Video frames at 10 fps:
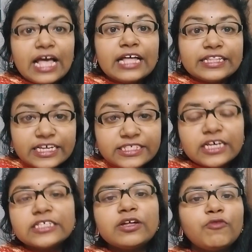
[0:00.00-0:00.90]
This
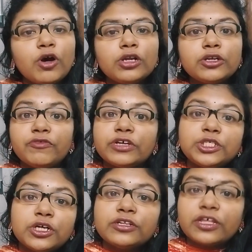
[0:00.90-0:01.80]
is the world of
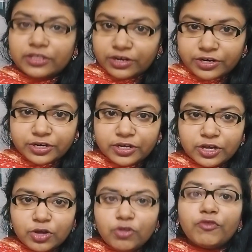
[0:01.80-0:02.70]
Richard III,
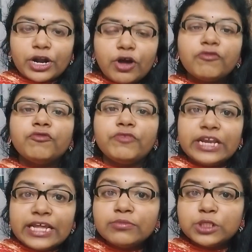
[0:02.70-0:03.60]
one of
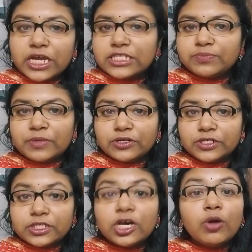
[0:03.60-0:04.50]
William
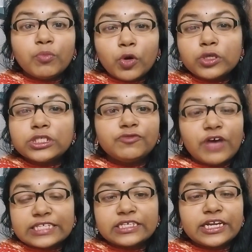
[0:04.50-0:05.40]
Shakespeare's most
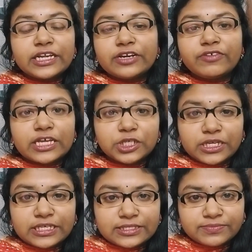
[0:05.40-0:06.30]
fascinating
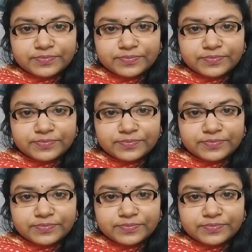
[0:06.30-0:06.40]
tragedies.